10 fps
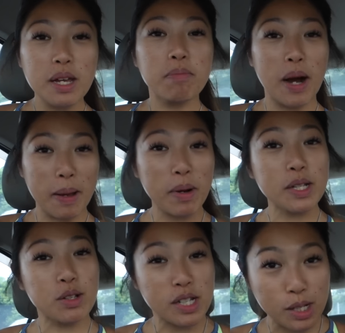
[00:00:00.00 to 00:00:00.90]
my
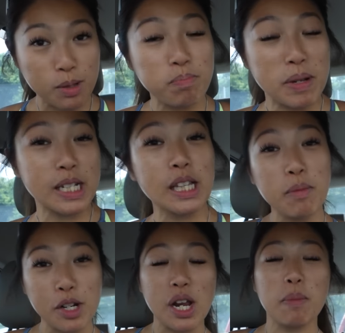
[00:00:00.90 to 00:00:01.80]
muscles, basically
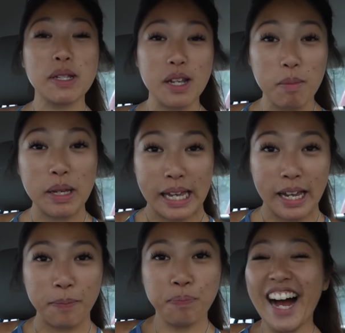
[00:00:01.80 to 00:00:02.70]
my shape is coming
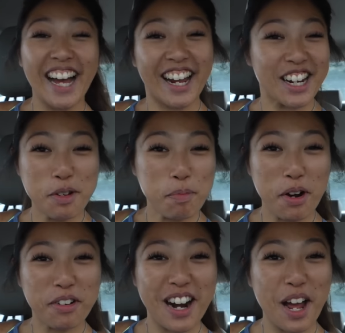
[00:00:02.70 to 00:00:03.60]
in. I got a new
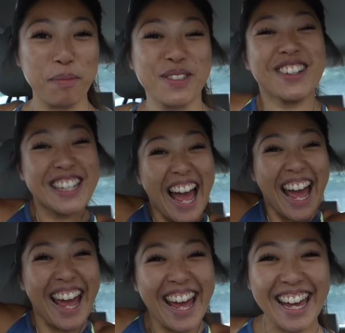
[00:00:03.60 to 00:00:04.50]
program, so
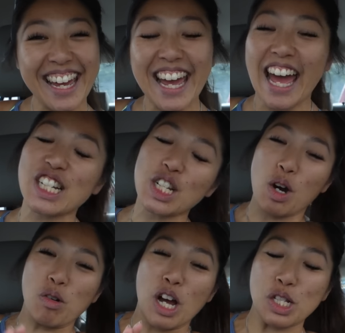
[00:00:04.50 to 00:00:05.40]
yay! Actually,
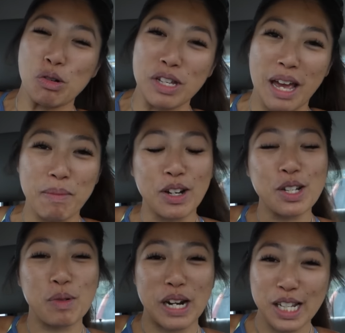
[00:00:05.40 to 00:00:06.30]
no, not so yay,
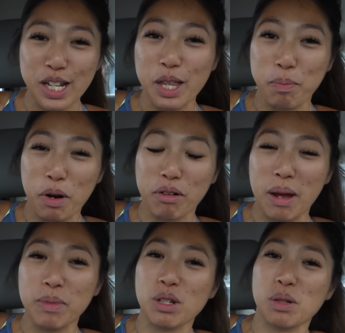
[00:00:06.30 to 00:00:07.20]
because when I saw the
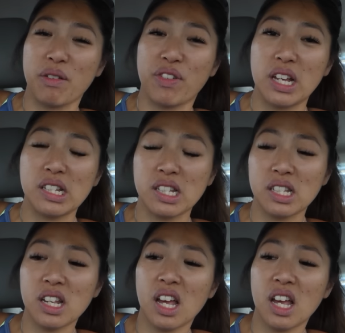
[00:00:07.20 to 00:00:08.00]
program, this was my face.